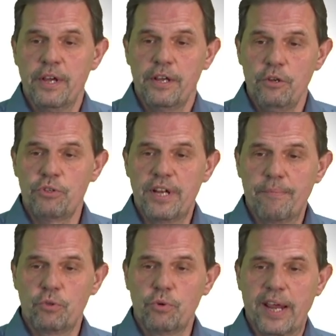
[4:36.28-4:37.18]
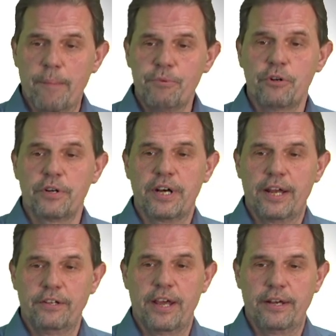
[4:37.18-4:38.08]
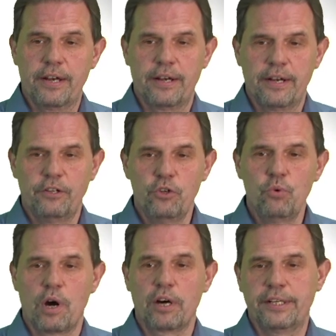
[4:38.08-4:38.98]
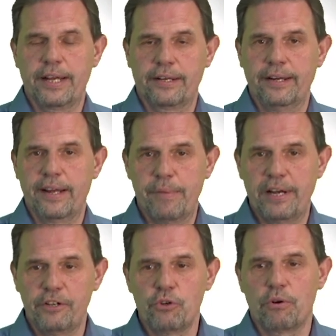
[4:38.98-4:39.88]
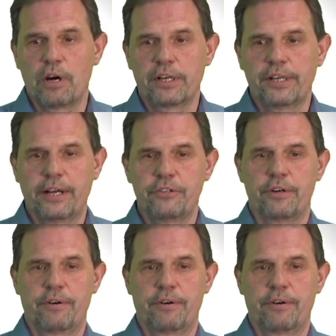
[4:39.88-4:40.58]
use them to capture and do architecting and manage your architecture.